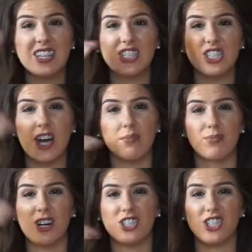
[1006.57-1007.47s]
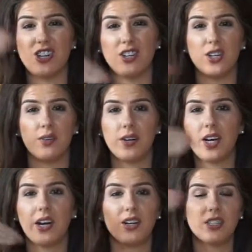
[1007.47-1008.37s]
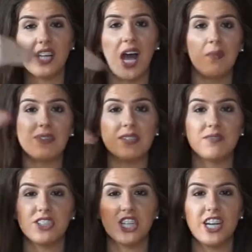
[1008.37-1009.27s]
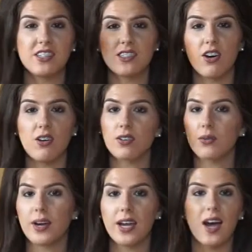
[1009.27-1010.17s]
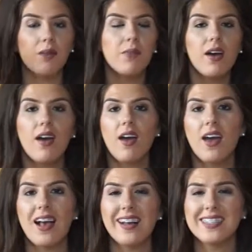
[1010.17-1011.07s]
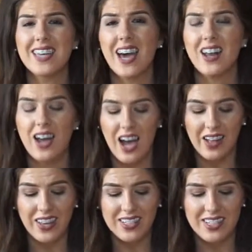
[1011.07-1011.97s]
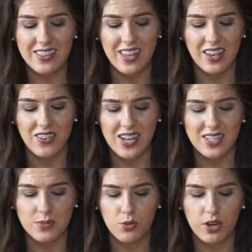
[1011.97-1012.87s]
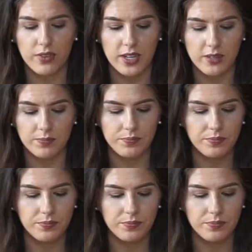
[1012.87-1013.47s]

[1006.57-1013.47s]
just kind of brush it all over. Apples of the cheeks all the way up. I like to think of it as more of a